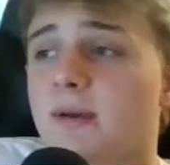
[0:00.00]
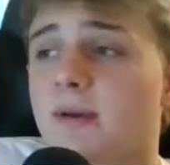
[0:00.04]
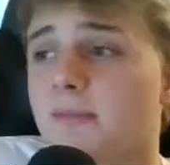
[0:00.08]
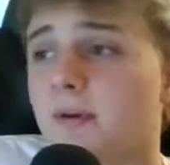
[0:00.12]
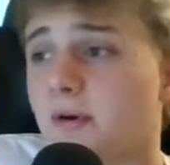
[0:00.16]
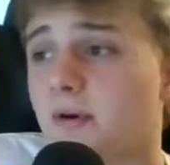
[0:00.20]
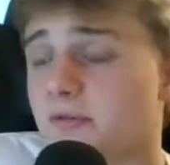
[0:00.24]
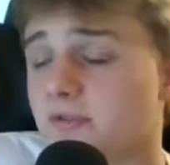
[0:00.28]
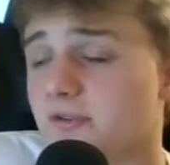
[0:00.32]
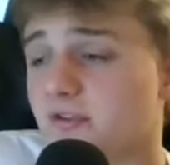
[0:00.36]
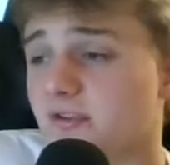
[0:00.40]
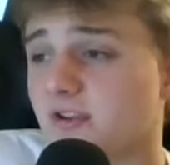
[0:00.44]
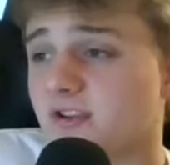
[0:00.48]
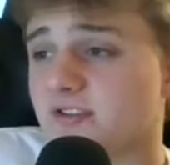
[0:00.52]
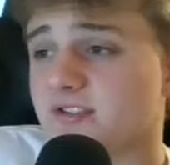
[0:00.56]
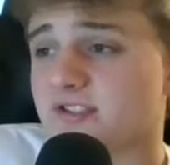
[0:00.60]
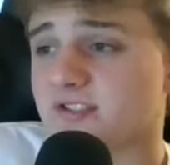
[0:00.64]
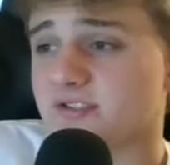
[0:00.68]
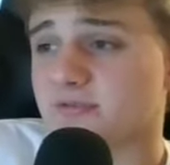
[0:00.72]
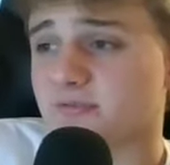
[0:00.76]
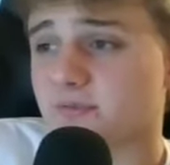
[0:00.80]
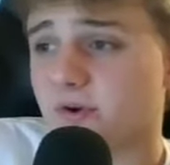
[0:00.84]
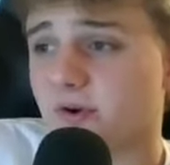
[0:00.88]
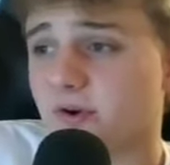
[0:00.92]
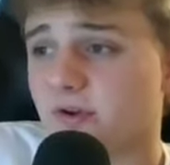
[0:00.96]
Both their
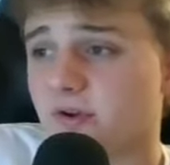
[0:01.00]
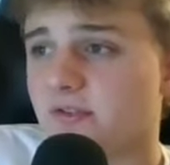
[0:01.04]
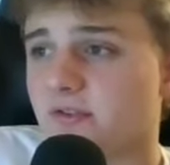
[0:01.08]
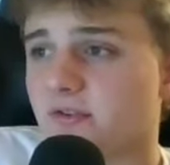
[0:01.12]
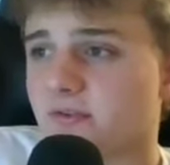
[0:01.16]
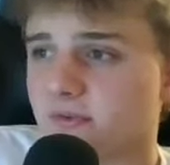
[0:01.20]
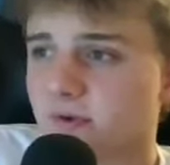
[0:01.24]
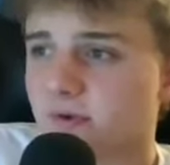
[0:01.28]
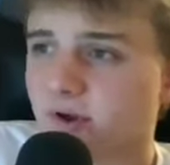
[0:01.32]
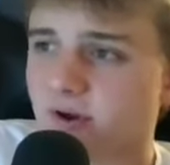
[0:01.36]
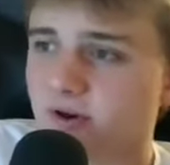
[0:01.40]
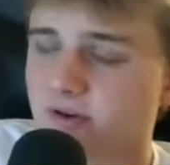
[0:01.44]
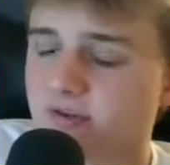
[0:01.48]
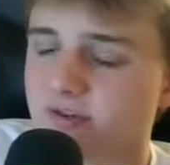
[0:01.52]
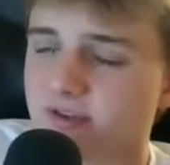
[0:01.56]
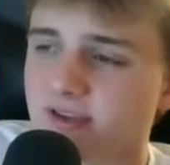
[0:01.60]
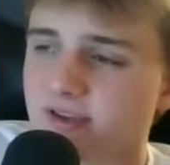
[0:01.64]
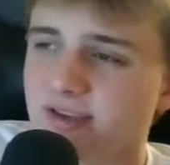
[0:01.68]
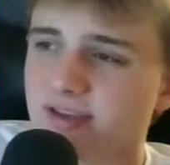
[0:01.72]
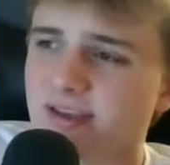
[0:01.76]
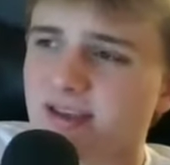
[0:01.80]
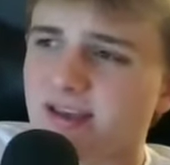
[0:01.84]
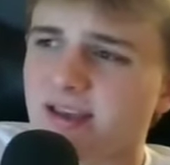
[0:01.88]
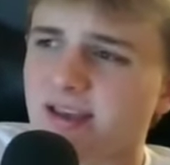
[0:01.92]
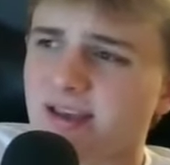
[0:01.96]
losses were on the road.
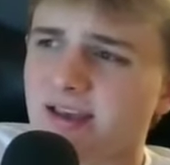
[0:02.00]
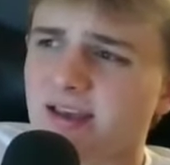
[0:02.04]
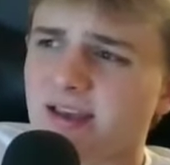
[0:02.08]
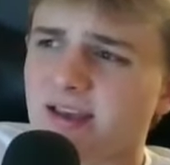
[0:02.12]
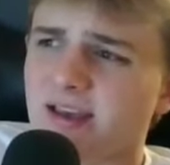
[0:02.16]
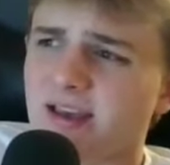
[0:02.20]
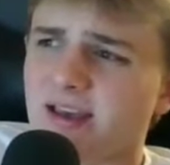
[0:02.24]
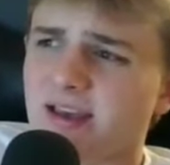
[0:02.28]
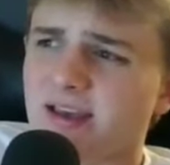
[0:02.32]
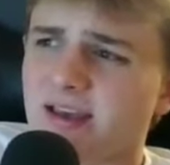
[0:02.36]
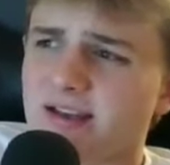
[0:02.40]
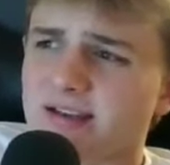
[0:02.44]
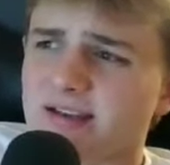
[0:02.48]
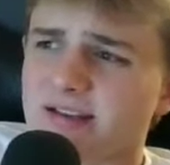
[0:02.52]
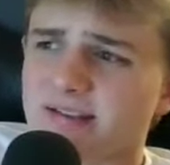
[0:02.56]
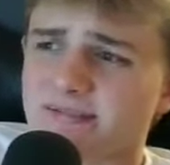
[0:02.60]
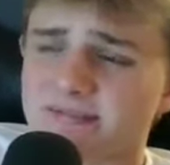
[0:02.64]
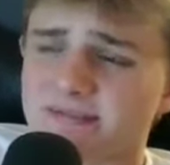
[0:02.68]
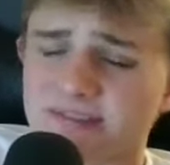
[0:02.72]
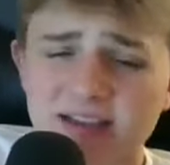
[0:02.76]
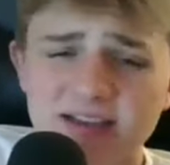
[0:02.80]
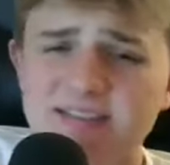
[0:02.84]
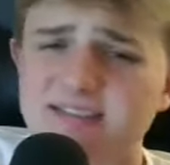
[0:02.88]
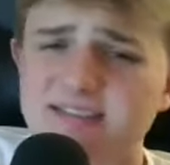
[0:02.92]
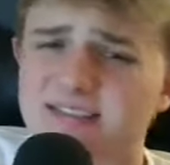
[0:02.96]
If
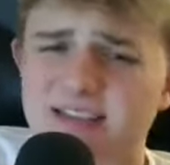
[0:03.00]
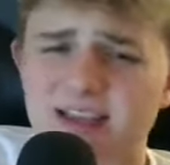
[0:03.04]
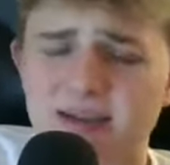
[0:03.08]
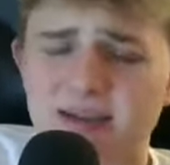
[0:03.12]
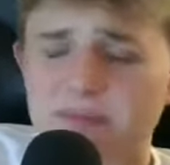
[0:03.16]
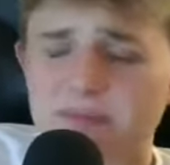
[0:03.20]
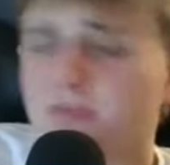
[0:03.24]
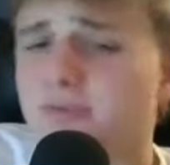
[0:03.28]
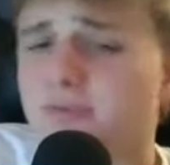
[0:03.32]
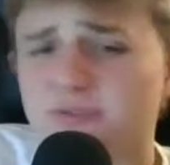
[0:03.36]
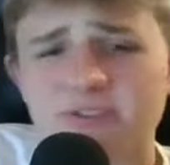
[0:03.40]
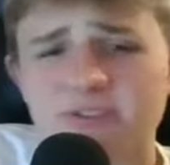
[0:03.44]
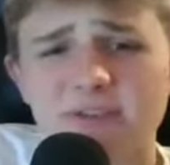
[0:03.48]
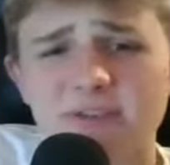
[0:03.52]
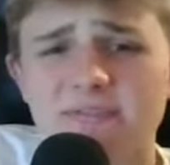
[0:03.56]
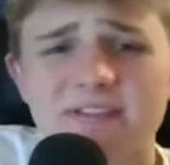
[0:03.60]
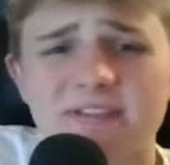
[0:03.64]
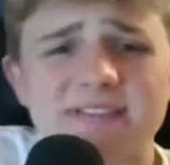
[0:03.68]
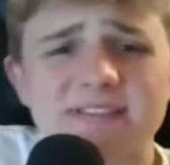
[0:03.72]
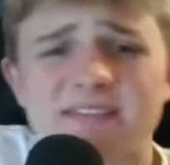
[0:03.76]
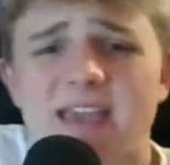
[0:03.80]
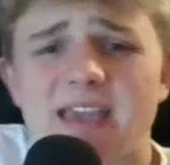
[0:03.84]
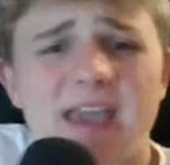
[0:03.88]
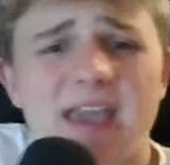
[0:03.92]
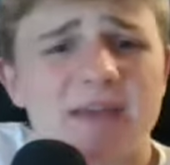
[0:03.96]
Texas Tech pulls off
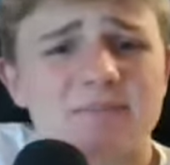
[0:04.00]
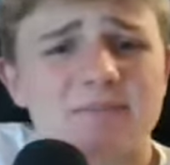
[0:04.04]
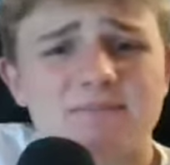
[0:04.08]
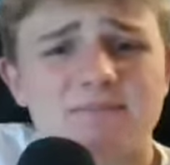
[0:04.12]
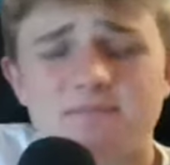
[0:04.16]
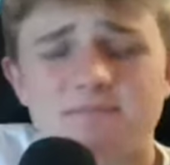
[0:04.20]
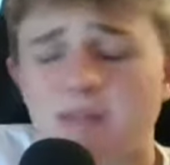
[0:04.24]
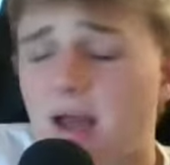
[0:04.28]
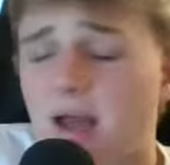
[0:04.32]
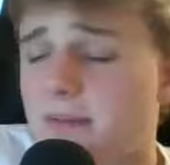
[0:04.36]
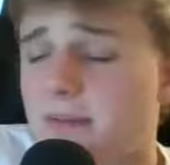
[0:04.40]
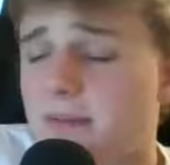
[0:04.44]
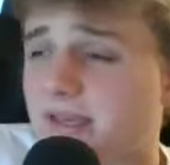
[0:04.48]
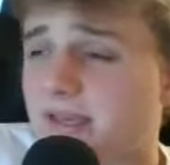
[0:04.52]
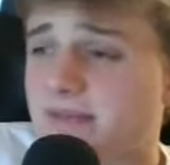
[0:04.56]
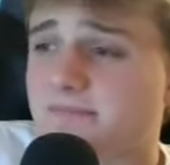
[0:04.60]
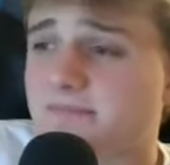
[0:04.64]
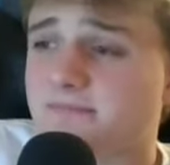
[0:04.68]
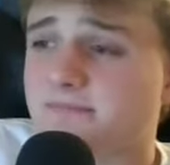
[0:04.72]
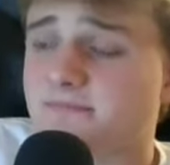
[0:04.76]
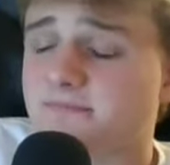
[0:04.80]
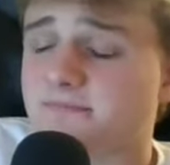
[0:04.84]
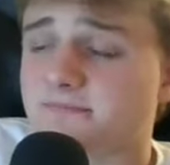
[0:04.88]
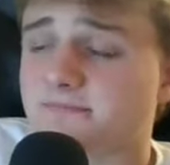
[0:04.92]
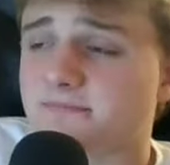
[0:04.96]
this game, I
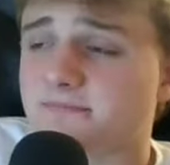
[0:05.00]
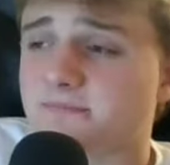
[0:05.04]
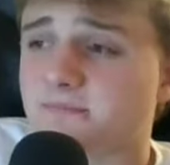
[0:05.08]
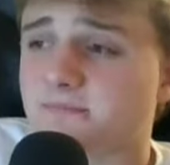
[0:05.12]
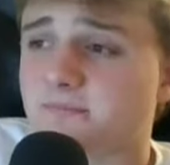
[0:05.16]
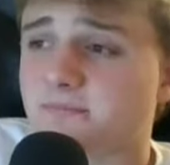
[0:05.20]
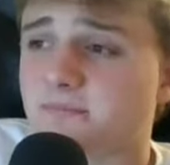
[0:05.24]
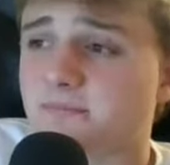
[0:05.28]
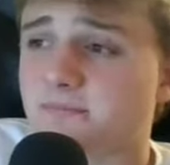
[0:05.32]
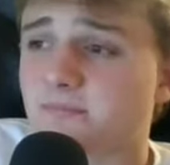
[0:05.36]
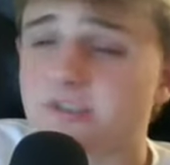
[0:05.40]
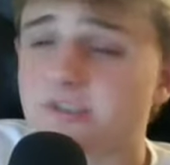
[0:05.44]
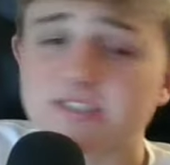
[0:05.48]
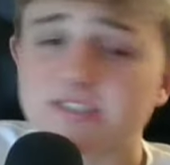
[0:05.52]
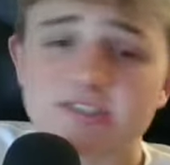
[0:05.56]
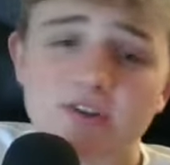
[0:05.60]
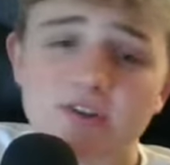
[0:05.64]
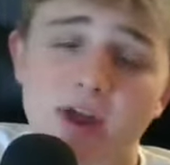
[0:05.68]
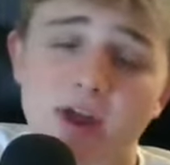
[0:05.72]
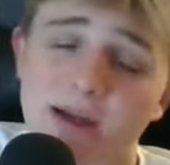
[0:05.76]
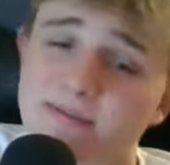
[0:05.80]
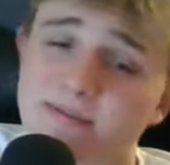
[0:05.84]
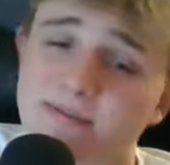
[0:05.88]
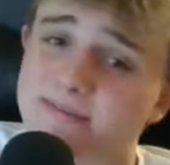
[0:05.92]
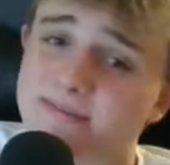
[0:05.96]
mean, let's
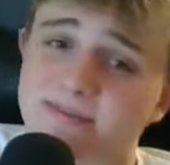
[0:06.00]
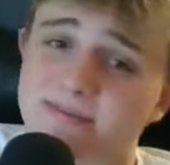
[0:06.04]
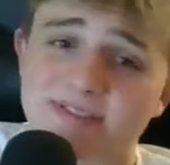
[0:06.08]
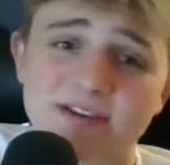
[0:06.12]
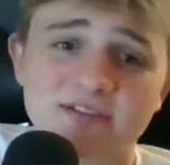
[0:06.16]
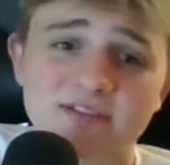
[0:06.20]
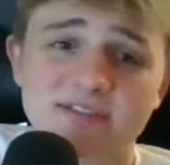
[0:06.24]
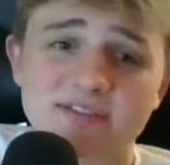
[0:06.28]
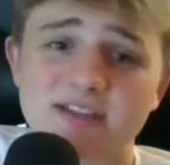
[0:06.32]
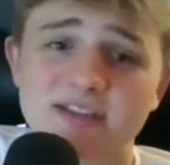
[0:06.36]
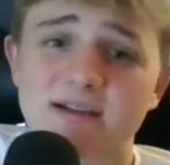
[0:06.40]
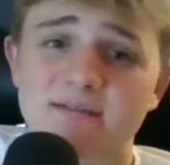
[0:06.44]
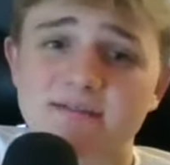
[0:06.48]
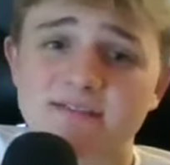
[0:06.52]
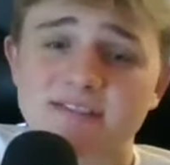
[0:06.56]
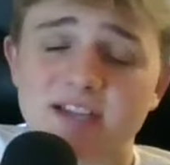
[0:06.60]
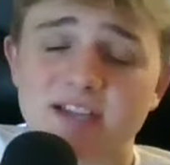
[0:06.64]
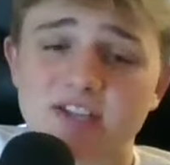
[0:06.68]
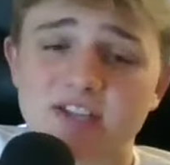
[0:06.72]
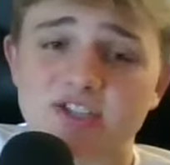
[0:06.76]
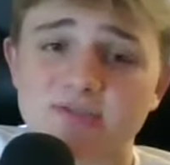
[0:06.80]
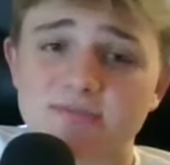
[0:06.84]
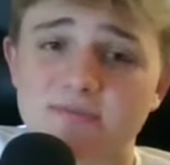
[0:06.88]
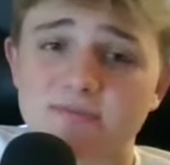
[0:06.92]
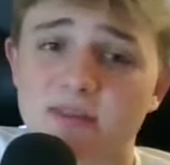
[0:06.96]
start having some serious
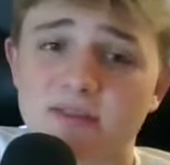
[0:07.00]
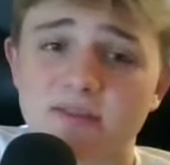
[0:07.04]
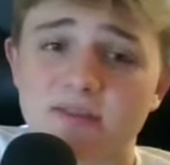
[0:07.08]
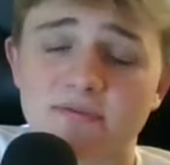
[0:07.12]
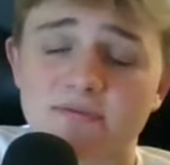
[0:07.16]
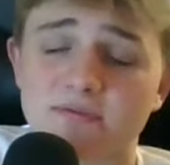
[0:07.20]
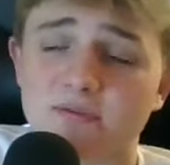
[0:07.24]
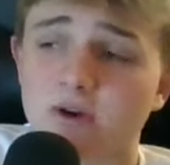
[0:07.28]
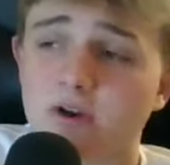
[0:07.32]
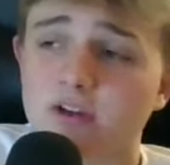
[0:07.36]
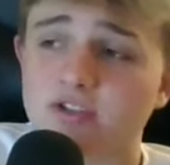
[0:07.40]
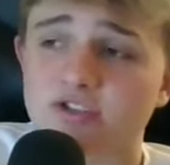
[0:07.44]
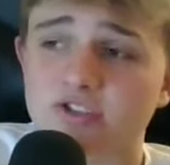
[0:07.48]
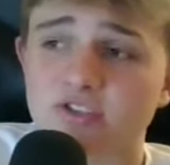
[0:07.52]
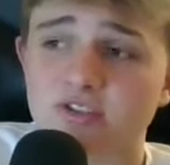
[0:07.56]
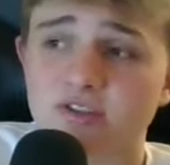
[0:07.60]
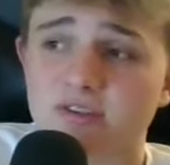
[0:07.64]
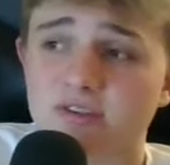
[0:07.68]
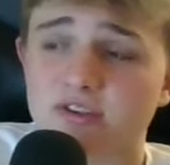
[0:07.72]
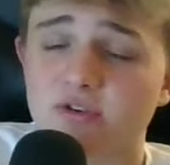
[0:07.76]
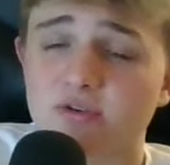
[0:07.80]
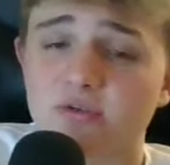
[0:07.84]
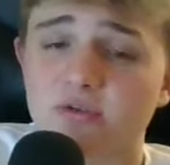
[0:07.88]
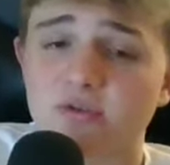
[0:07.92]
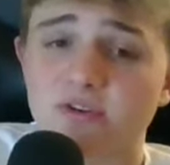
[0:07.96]
conversations about the
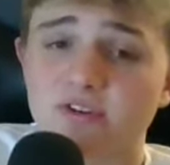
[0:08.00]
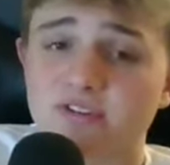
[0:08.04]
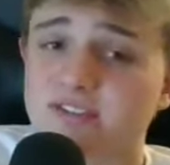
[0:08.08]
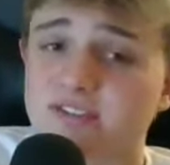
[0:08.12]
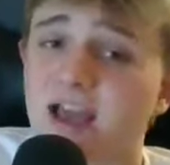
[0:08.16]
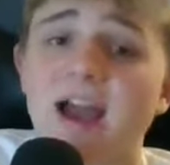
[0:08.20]
fraudulent Cougars.